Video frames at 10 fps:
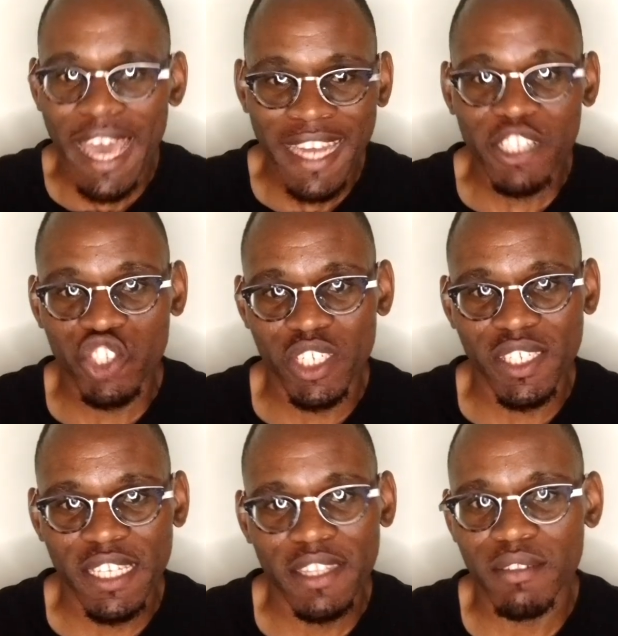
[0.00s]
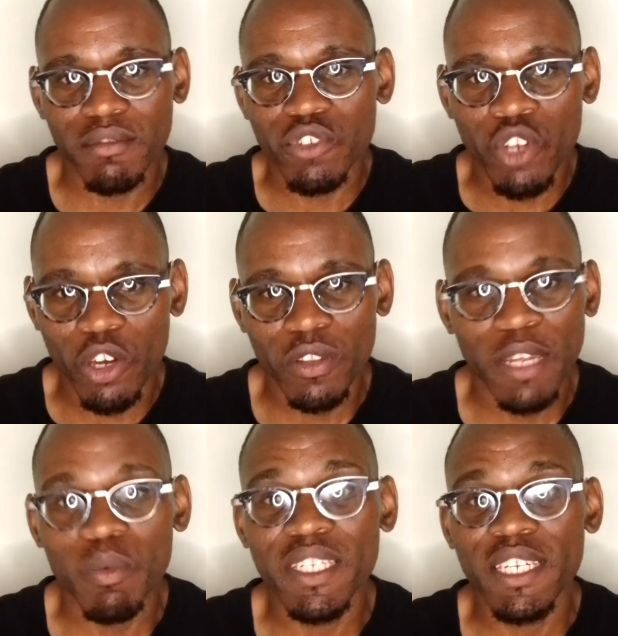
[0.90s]
allergies
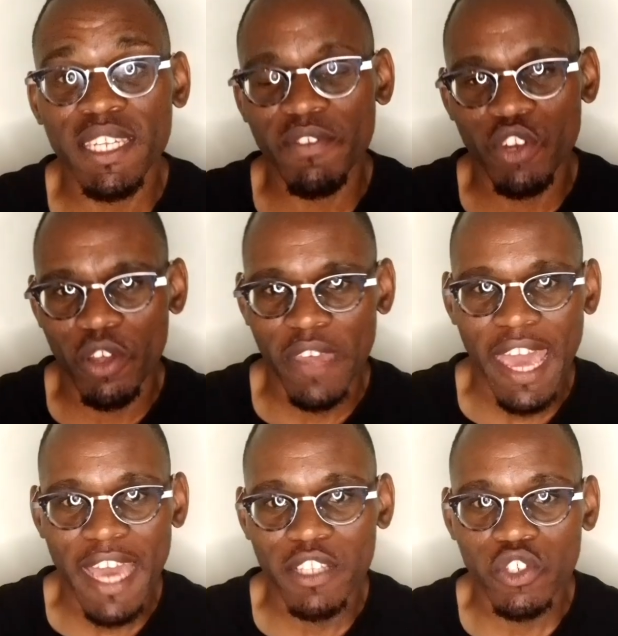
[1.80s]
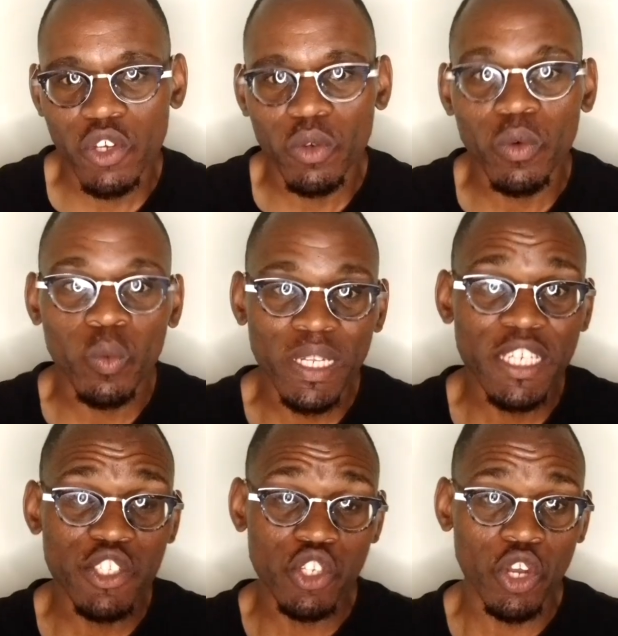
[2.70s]
that we didn't even know they had. So we
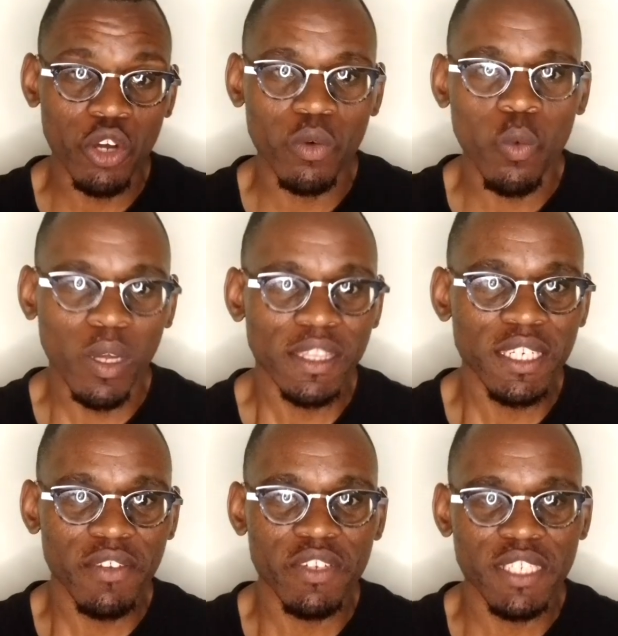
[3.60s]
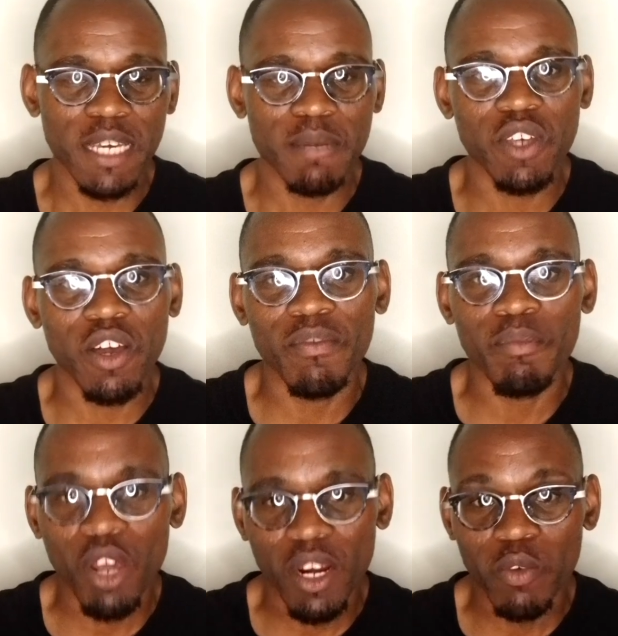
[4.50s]
need to know what the different types of
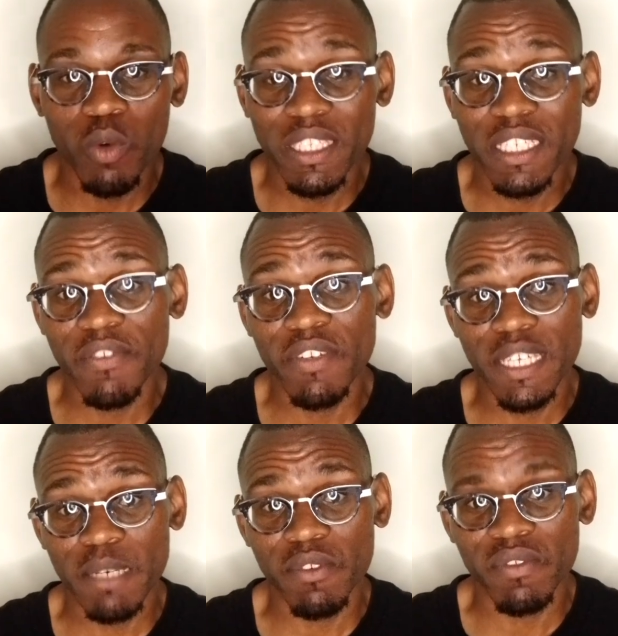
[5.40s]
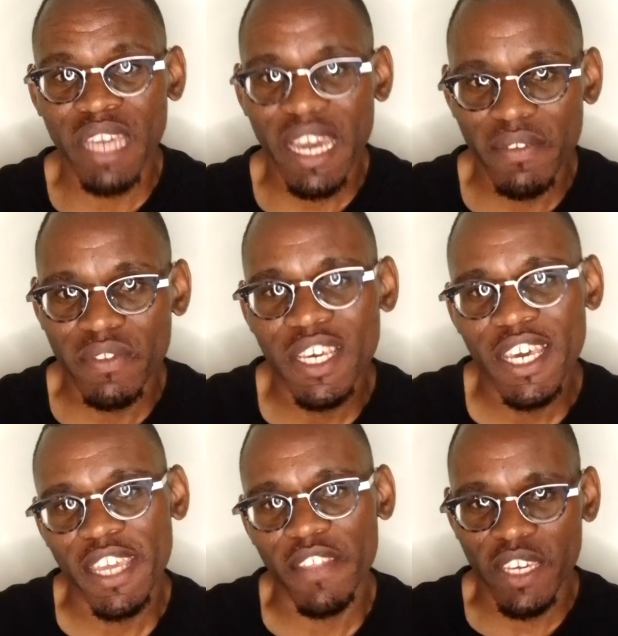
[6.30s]

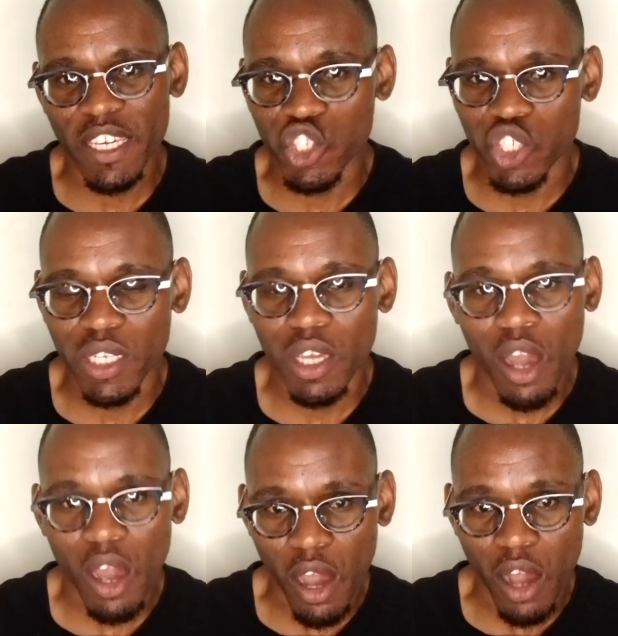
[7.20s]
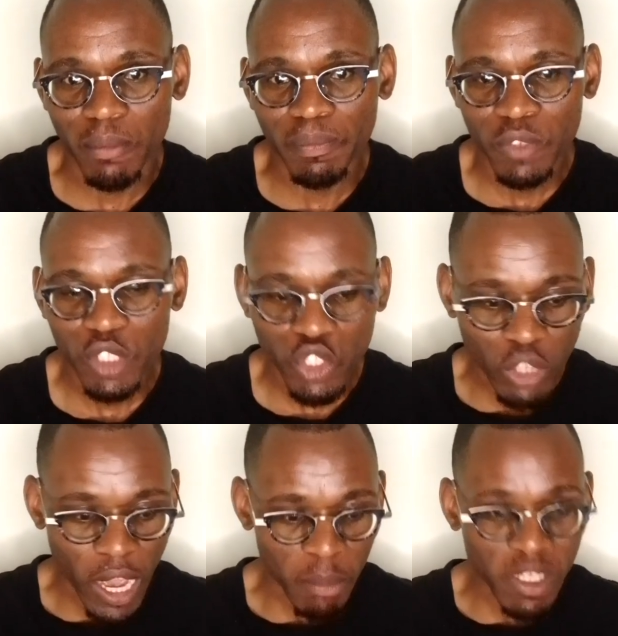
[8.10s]
knives in the kitchen are.
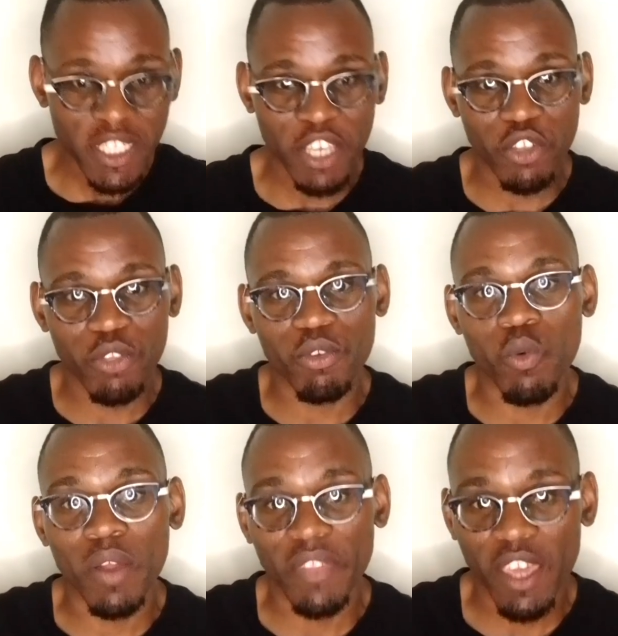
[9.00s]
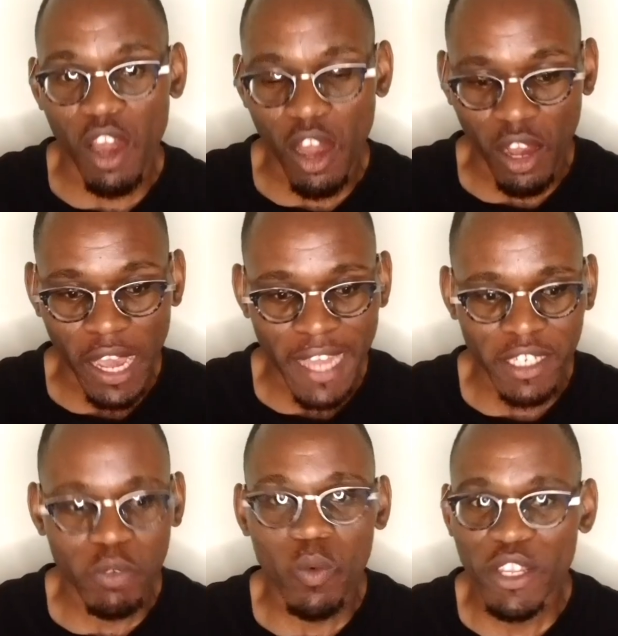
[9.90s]
So I'm going to take you through what they are,
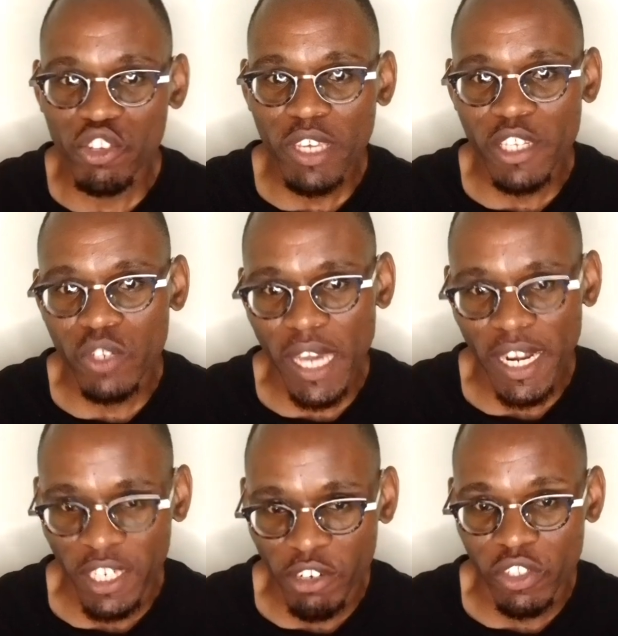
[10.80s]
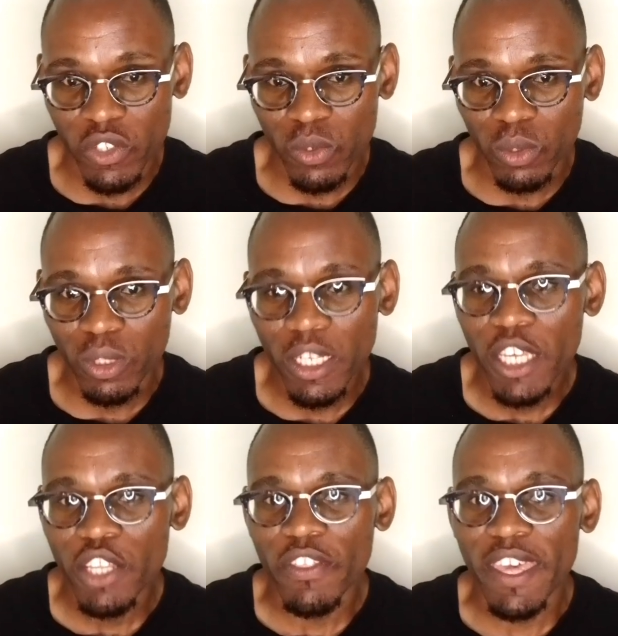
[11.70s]
and when you get to culinary school,
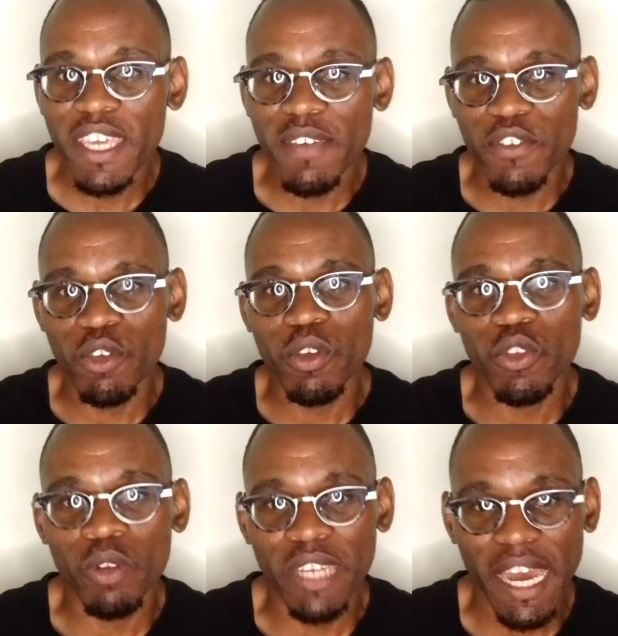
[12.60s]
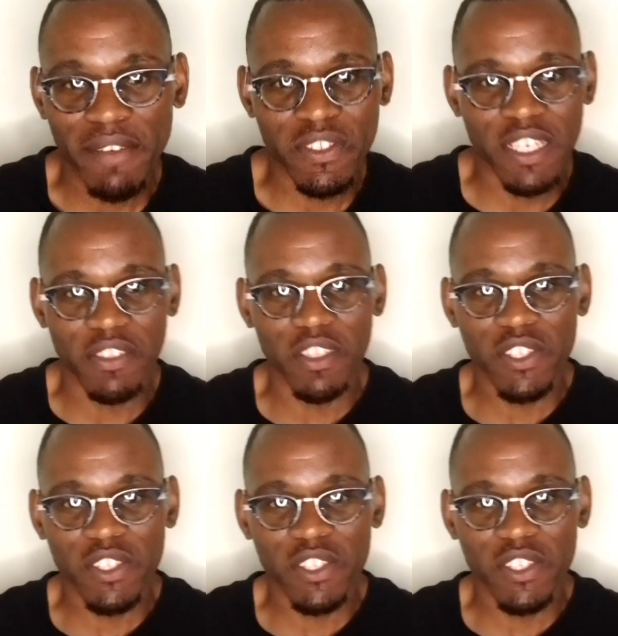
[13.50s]
they give you your knives in